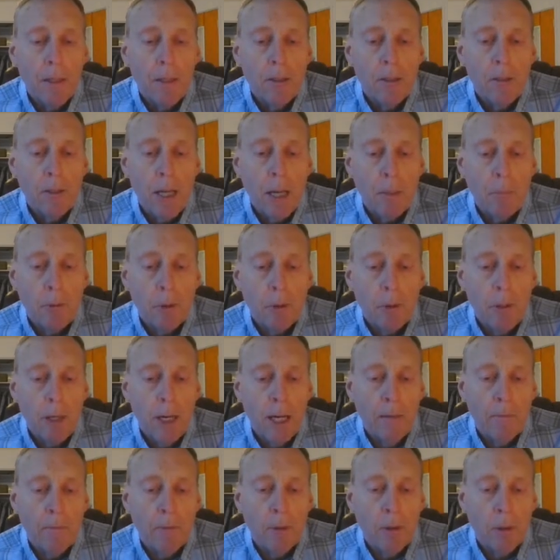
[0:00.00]
Chapter
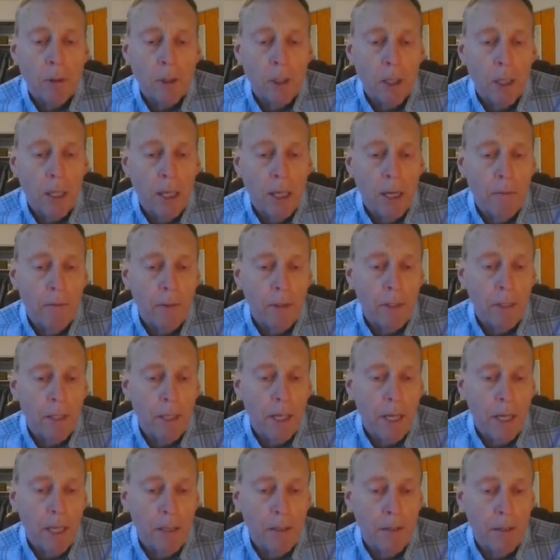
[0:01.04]
9, verse 11,
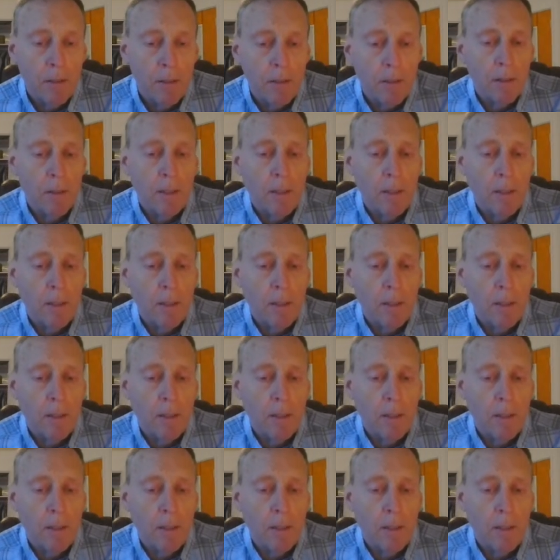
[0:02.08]
and